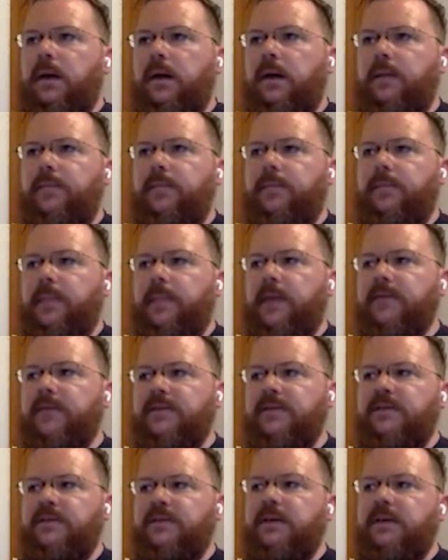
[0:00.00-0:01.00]
As
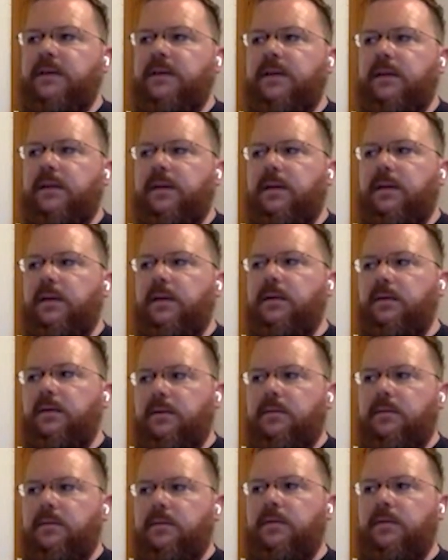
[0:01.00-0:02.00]
you see, the
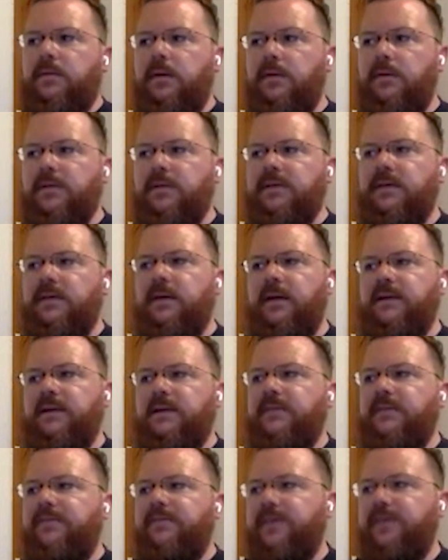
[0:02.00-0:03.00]
Go routine
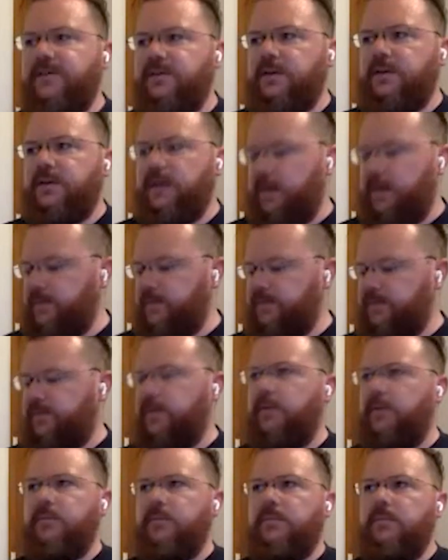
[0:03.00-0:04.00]
ID function comes
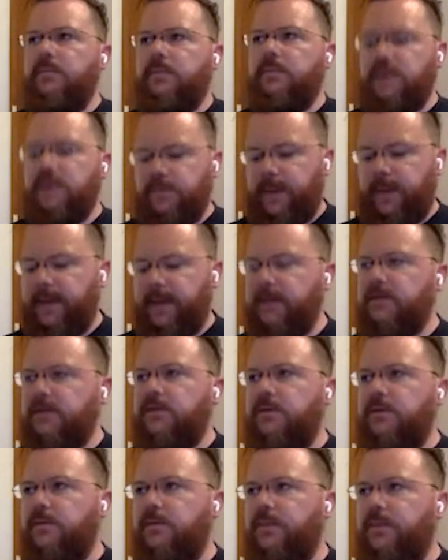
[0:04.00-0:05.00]
from this package
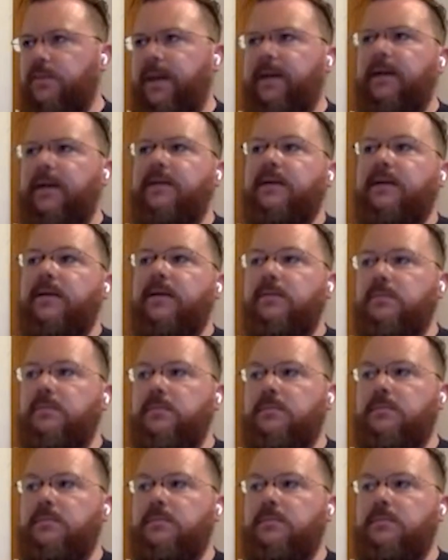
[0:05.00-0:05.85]
called bad idea.